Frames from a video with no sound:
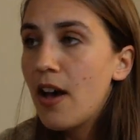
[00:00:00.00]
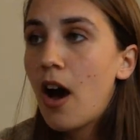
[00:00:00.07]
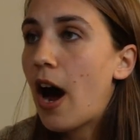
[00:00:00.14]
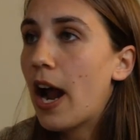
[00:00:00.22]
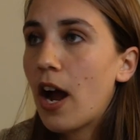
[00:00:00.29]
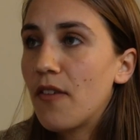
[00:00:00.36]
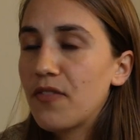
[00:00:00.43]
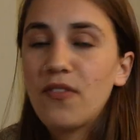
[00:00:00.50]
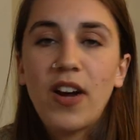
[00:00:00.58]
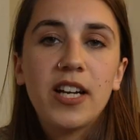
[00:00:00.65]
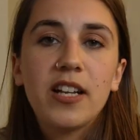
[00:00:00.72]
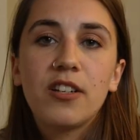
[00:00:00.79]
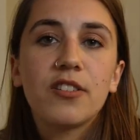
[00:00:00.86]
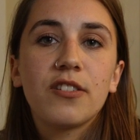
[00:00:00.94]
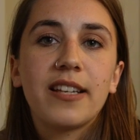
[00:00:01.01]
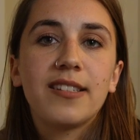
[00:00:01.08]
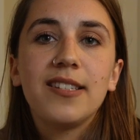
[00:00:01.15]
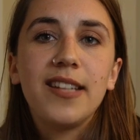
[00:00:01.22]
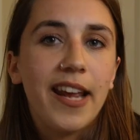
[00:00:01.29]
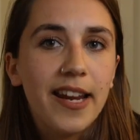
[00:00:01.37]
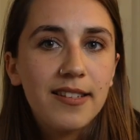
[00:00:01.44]
I often find it just like
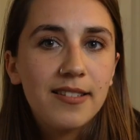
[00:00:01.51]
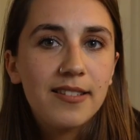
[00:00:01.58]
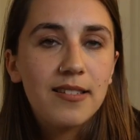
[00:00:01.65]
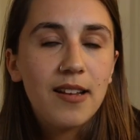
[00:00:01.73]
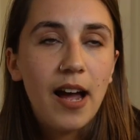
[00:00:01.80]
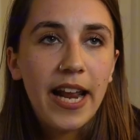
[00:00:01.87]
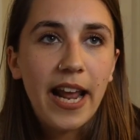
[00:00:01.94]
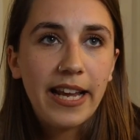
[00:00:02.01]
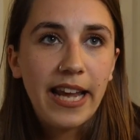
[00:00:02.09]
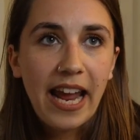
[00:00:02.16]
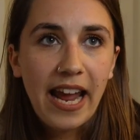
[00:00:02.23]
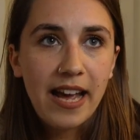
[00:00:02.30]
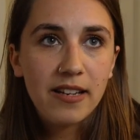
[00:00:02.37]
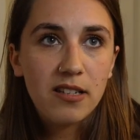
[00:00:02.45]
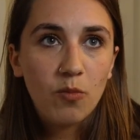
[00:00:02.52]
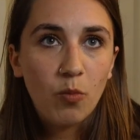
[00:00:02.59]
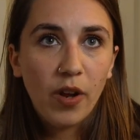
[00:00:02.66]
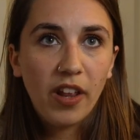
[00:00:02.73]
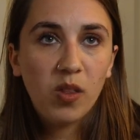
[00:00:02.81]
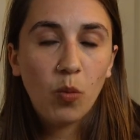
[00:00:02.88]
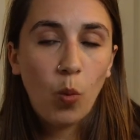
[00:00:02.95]
stays, and I can't
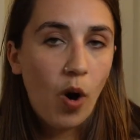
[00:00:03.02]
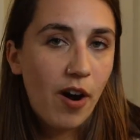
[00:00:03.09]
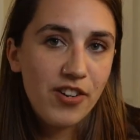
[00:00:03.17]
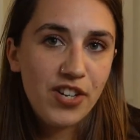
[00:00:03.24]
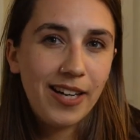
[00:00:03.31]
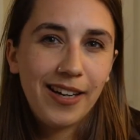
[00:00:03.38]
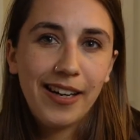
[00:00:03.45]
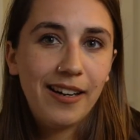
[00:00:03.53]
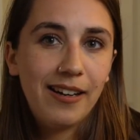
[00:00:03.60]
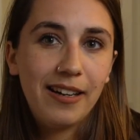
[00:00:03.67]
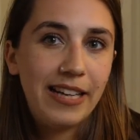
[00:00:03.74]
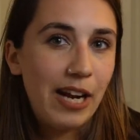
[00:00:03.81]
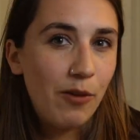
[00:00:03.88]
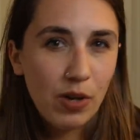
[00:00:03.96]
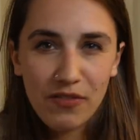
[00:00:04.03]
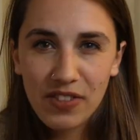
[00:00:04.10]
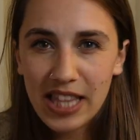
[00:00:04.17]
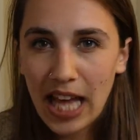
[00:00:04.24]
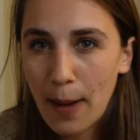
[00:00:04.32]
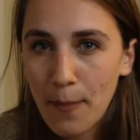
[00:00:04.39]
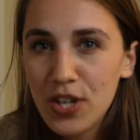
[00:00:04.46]
with washing get rid of it
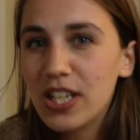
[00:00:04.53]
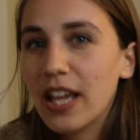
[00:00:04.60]
that much.